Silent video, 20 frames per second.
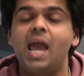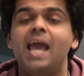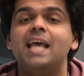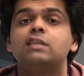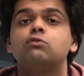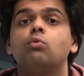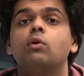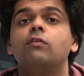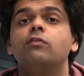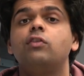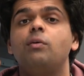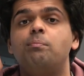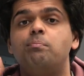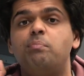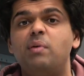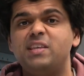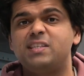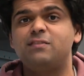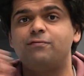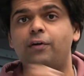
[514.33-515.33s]
It's one of the
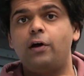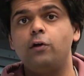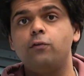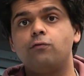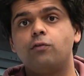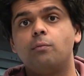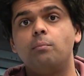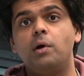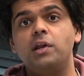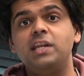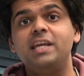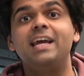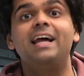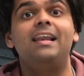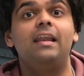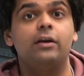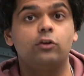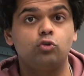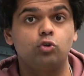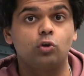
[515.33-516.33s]
best value for money
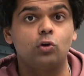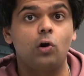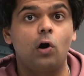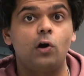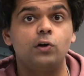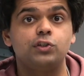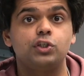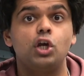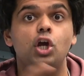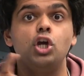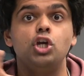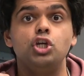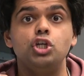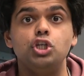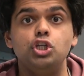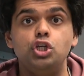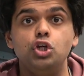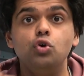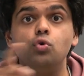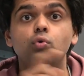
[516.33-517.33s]
electric cars
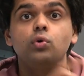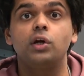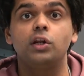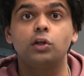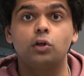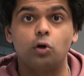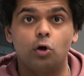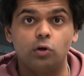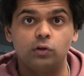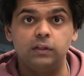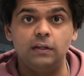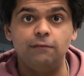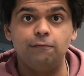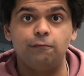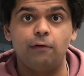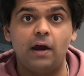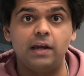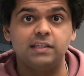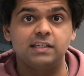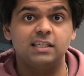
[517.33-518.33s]
you can currently
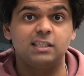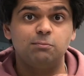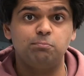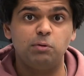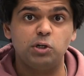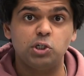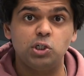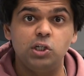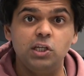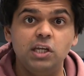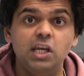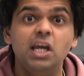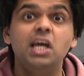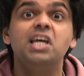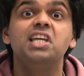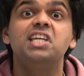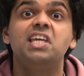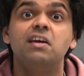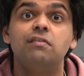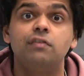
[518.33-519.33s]
find, especially
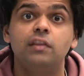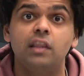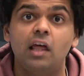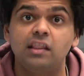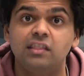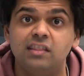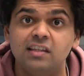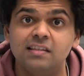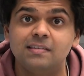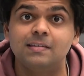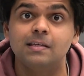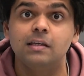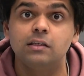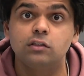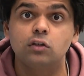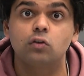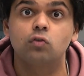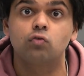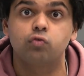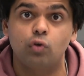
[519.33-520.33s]
given that this
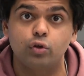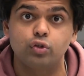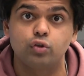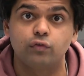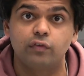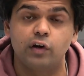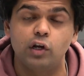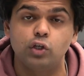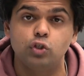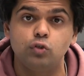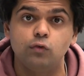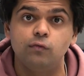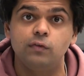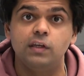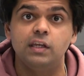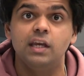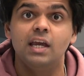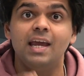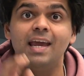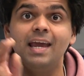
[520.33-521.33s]
is a crossover
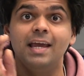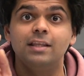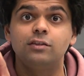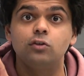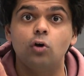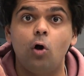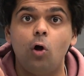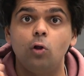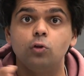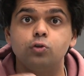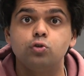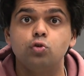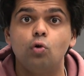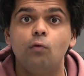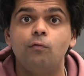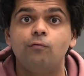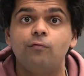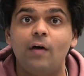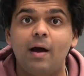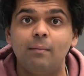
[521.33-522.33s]
SUV. It's
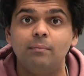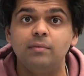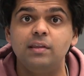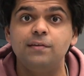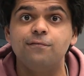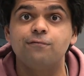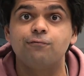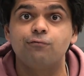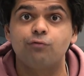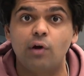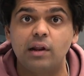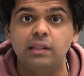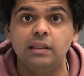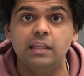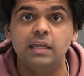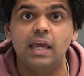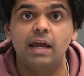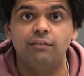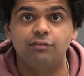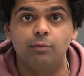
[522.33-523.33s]
also family
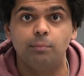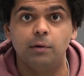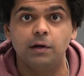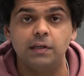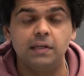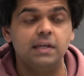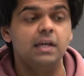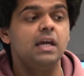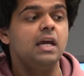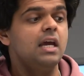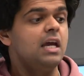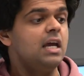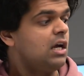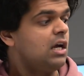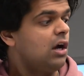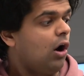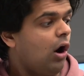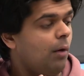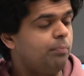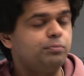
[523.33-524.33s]
friendly, everybody.
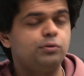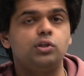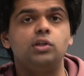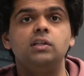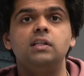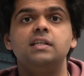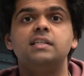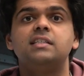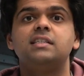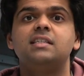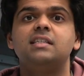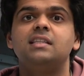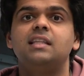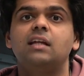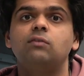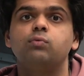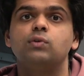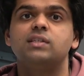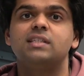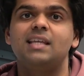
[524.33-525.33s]
Option list
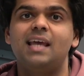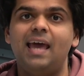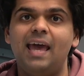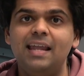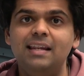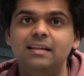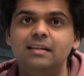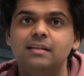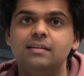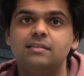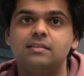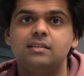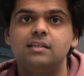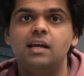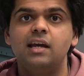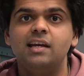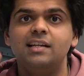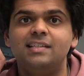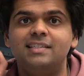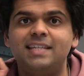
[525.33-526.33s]
that was endless,
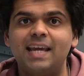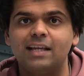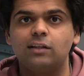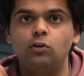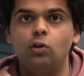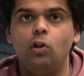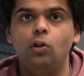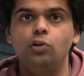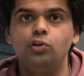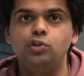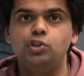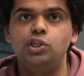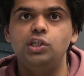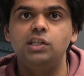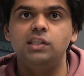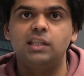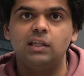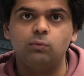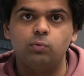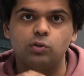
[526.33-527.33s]

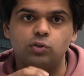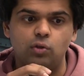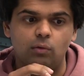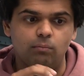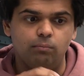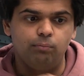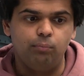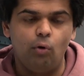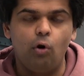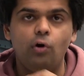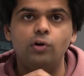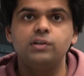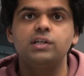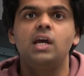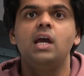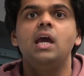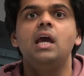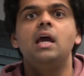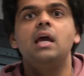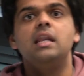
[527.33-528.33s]
technology that was on board.
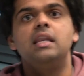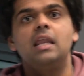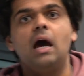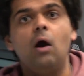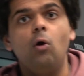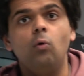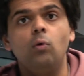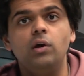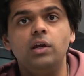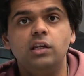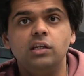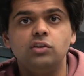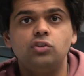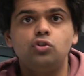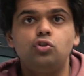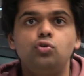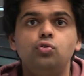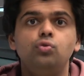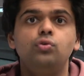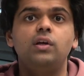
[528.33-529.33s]
Now, it
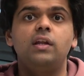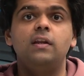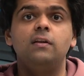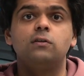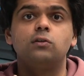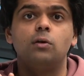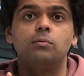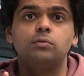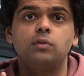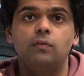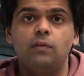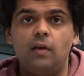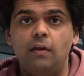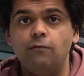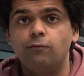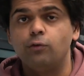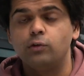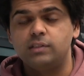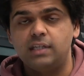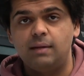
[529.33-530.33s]
is true that in terms of
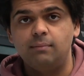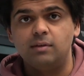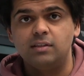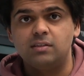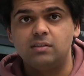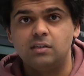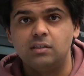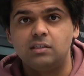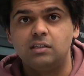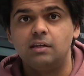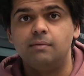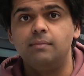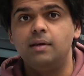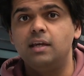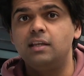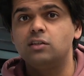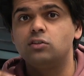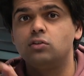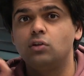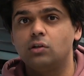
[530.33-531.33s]
infotainment system,
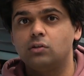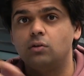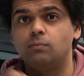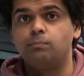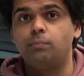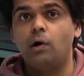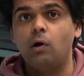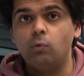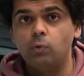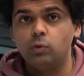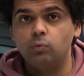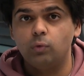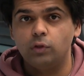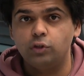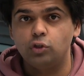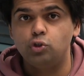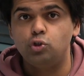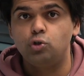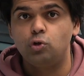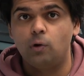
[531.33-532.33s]
it is not on par with
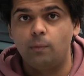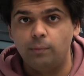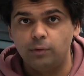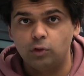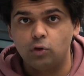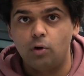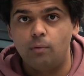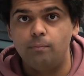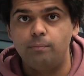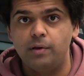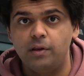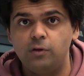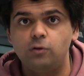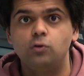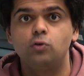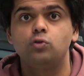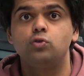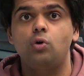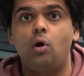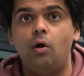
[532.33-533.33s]
what the German
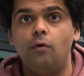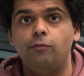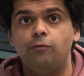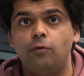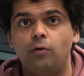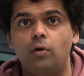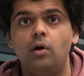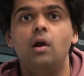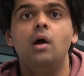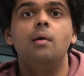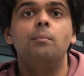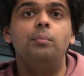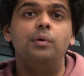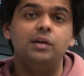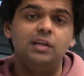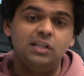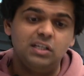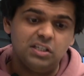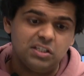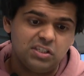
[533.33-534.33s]
competitors offer,
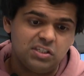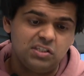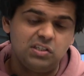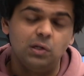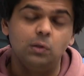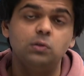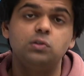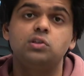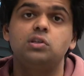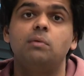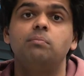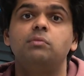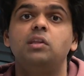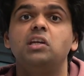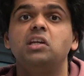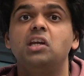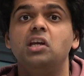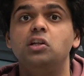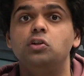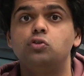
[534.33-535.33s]
but it is still
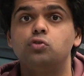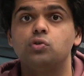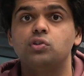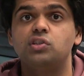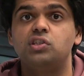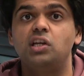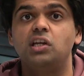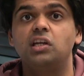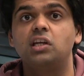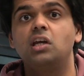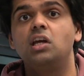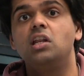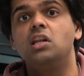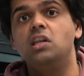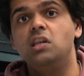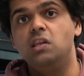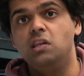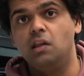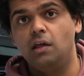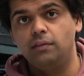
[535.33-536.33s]
something interesting
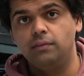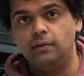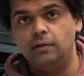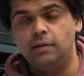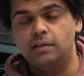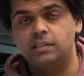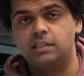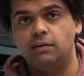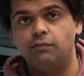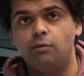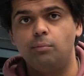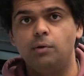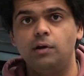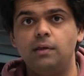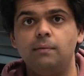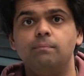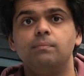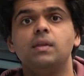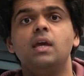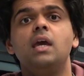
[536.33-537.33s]
nonetheless,
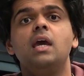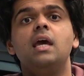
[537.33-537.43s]
everybody.